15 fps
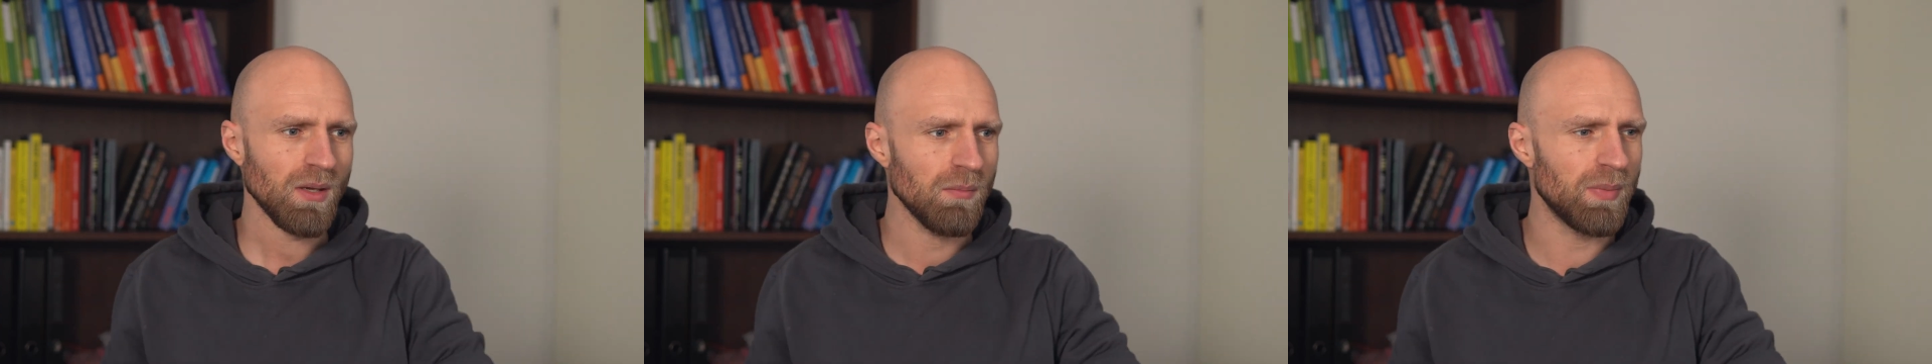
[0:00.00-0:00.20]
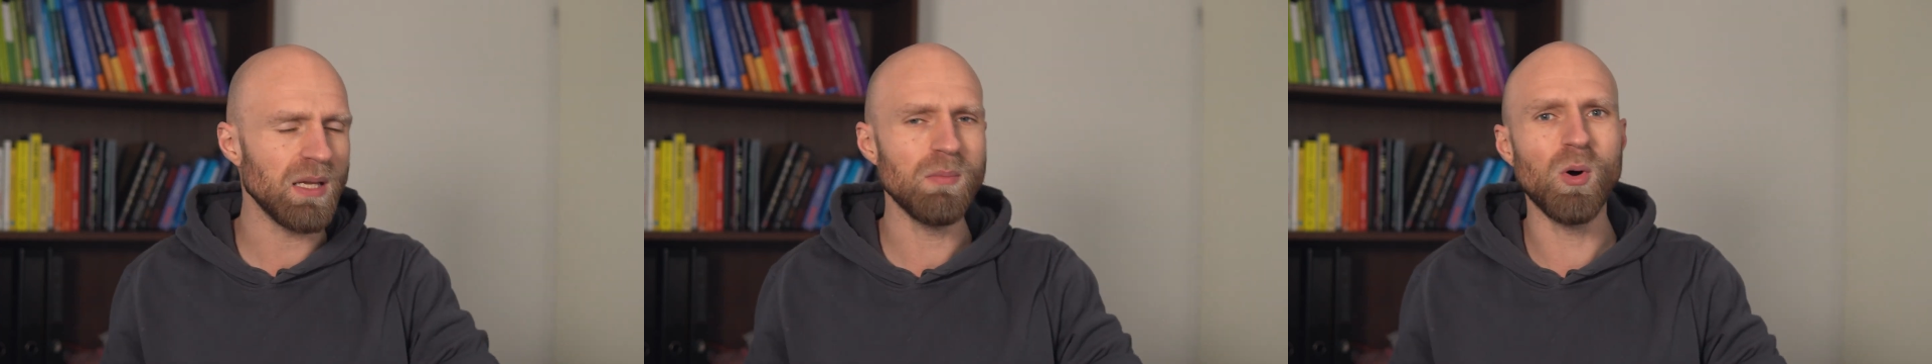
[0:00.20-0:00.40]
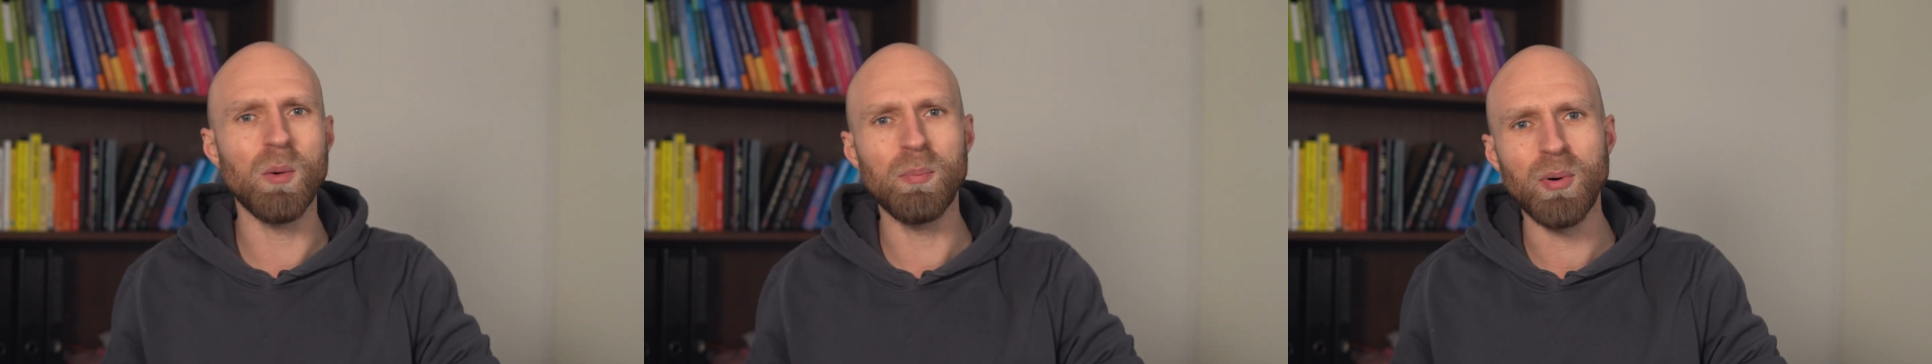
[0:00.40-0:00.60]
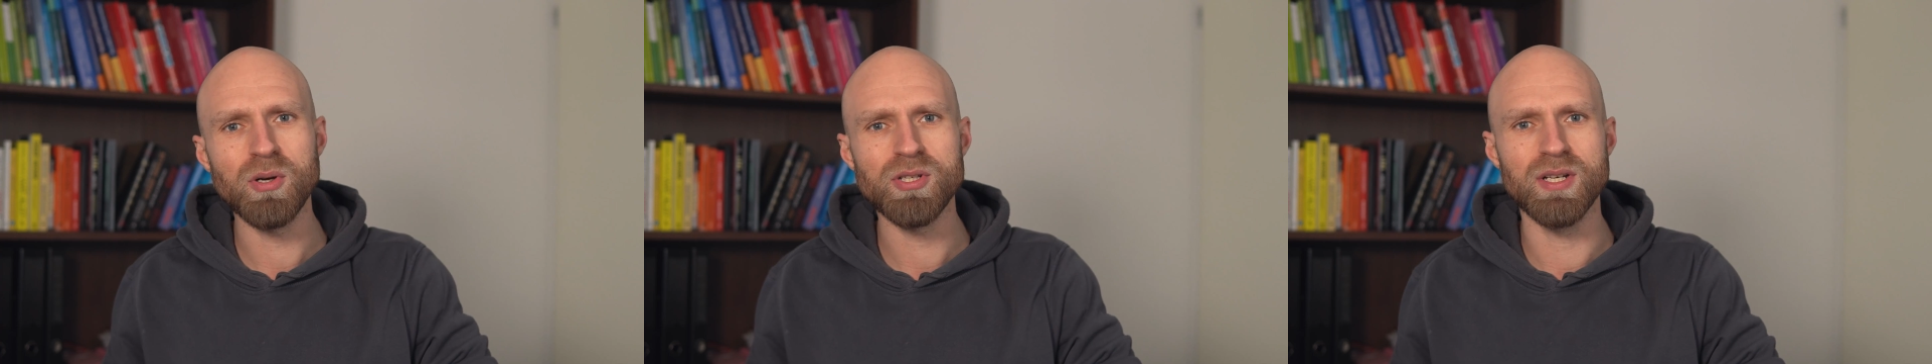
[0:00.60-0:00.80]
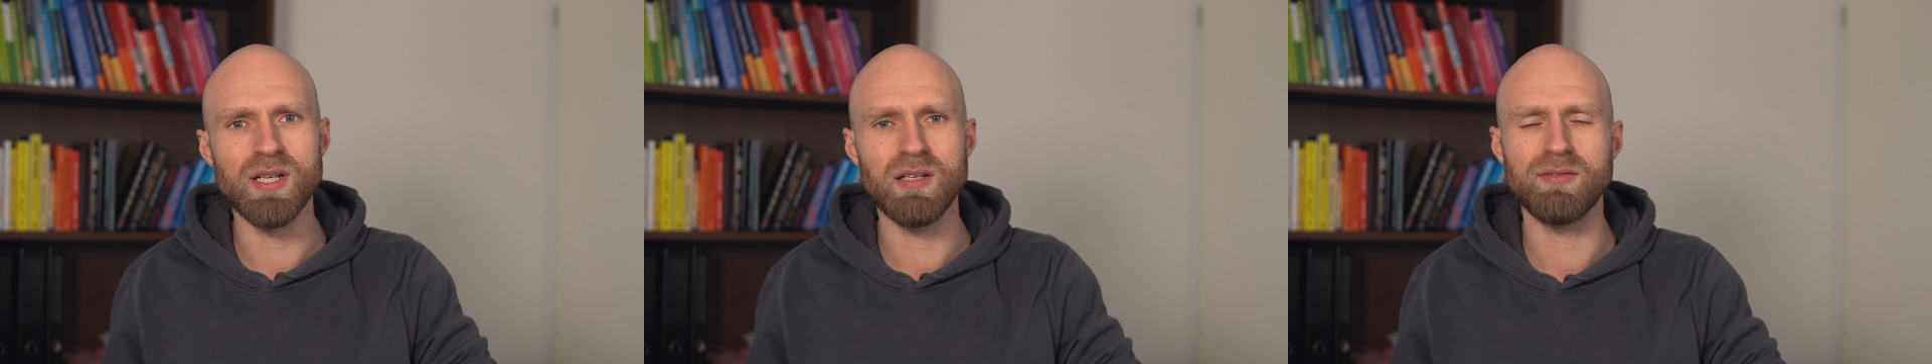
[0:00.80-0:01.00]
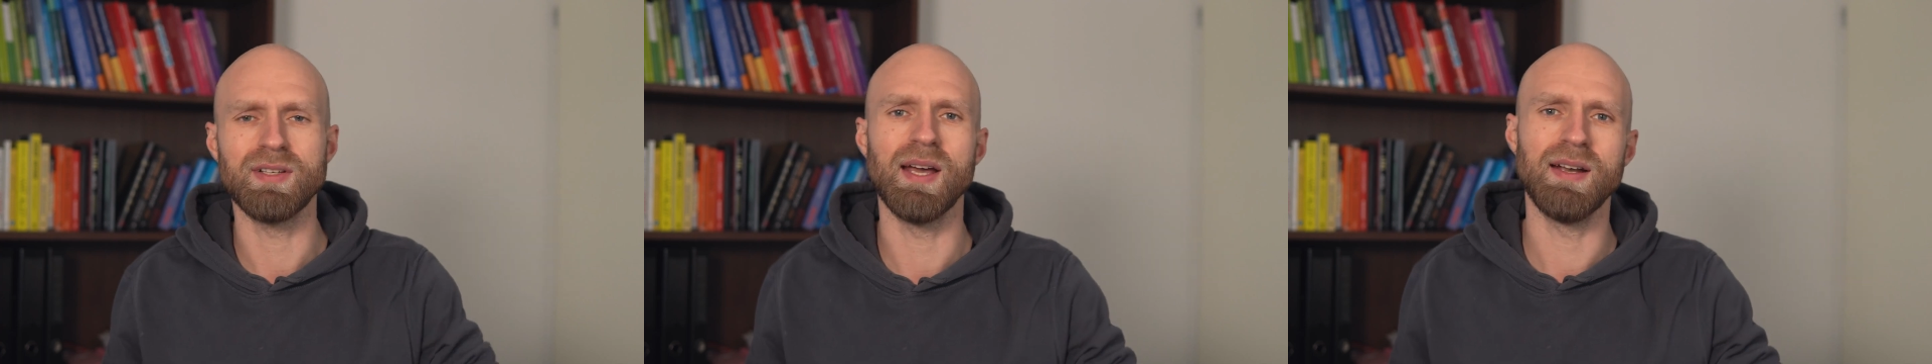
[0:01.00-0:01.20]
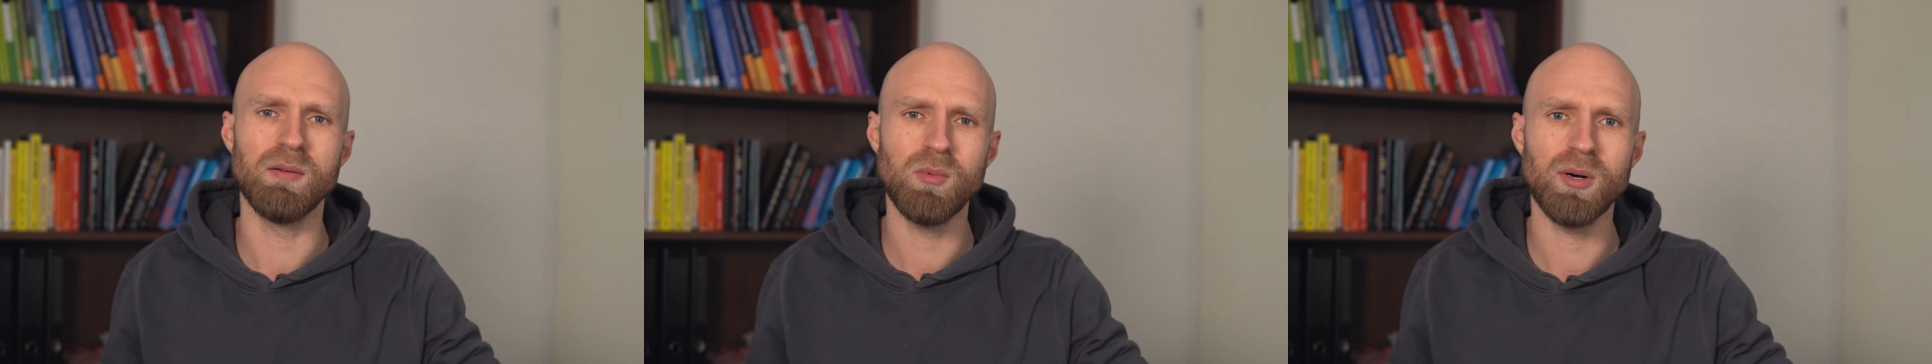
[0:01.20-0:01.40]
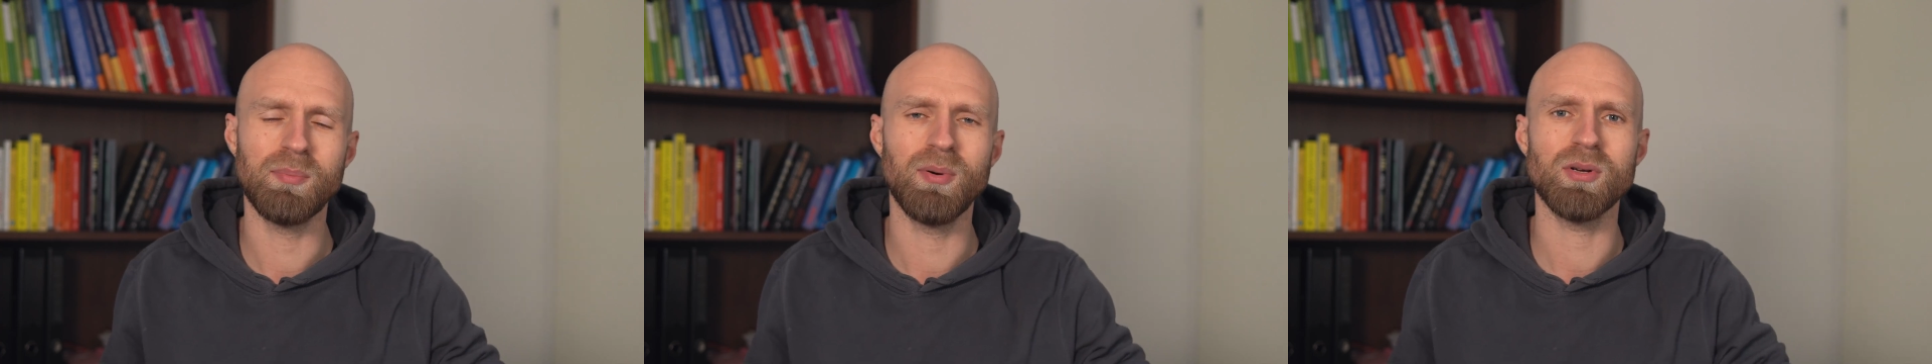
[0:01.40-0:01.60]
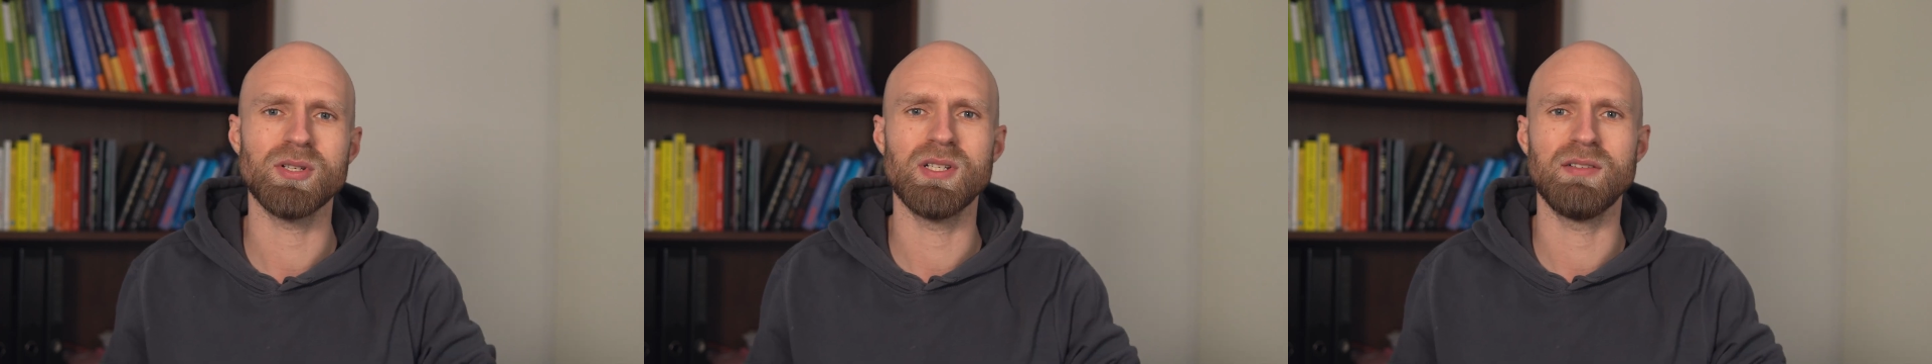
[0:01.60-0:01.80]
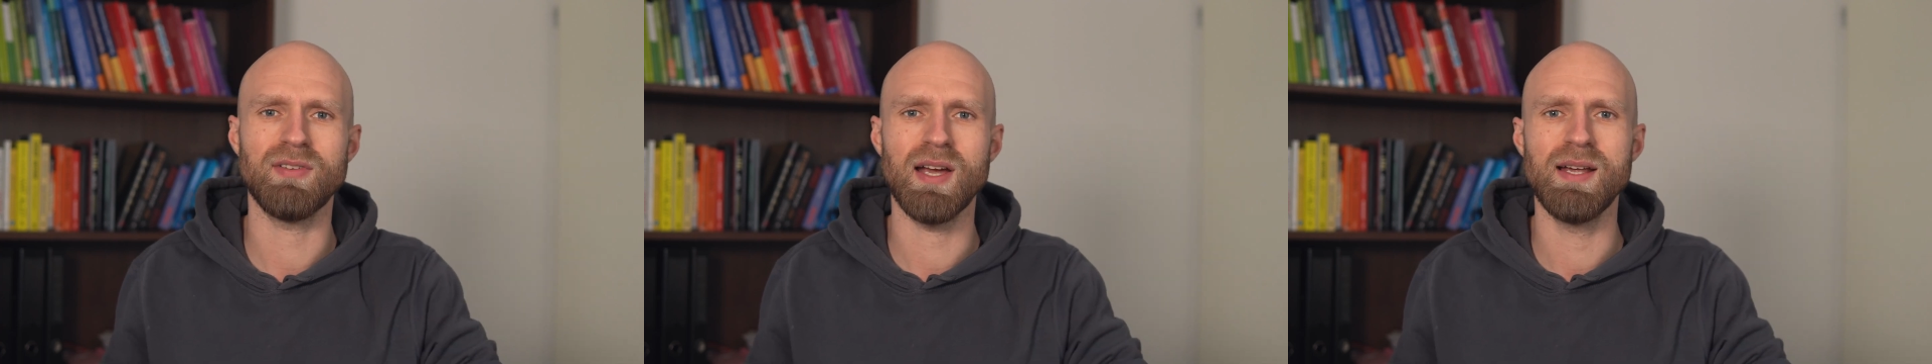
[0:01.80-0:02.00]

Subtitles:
be more positive, get a more positive